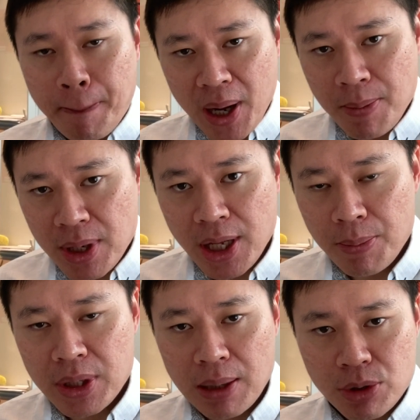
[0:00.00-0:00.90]
My main
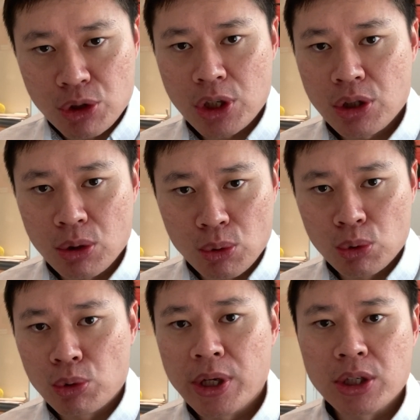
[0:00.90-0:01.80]
habit that I'm suggesting to
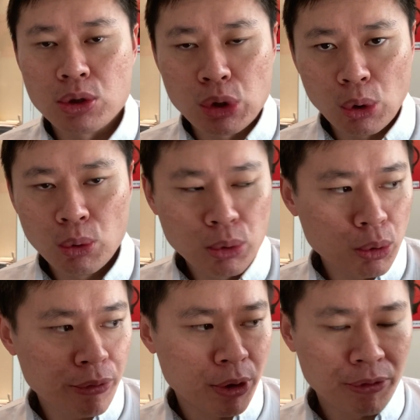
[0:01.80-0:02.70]
you today is don't
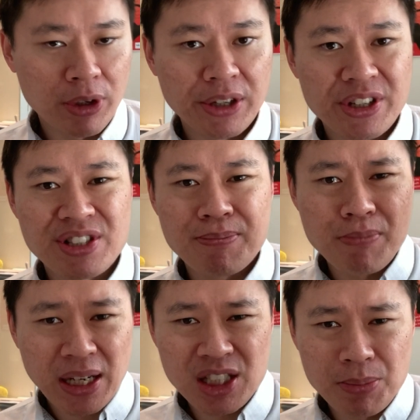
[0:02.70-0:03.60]
look for a flat that's the
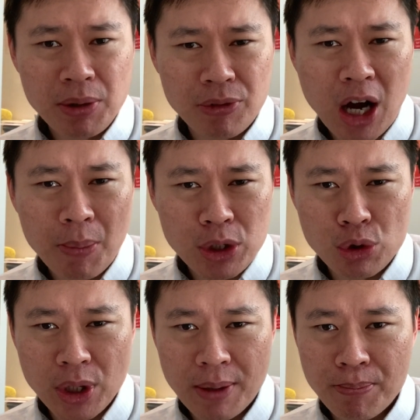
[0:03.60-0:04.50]
maximum of how
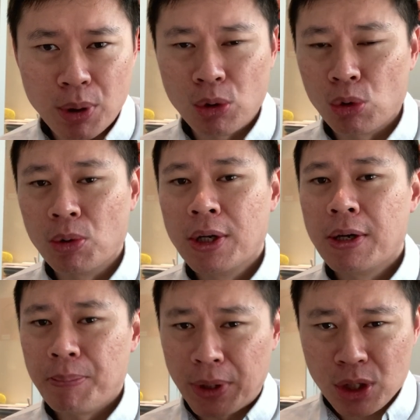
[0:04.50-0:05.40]
much you can borrow,
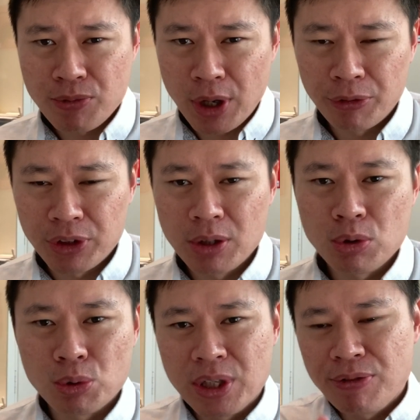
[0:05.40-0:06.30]
because very
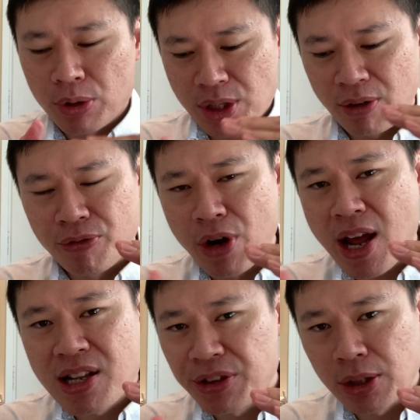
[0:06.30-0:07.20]
often you leave yourself
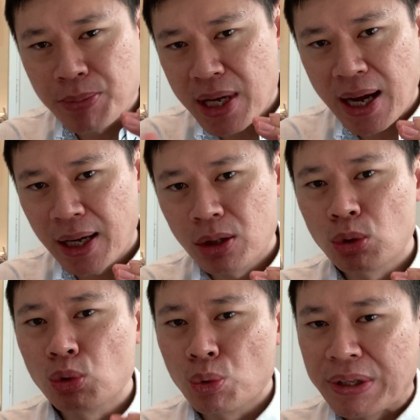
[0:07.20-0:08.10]
very little behind
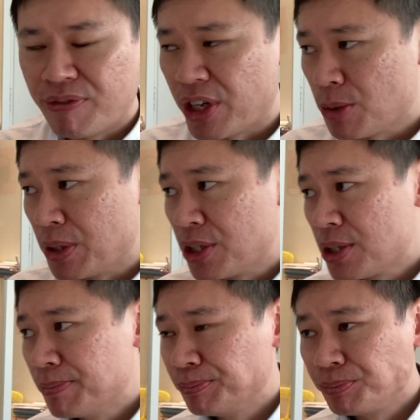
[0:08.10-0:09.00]
to do investments.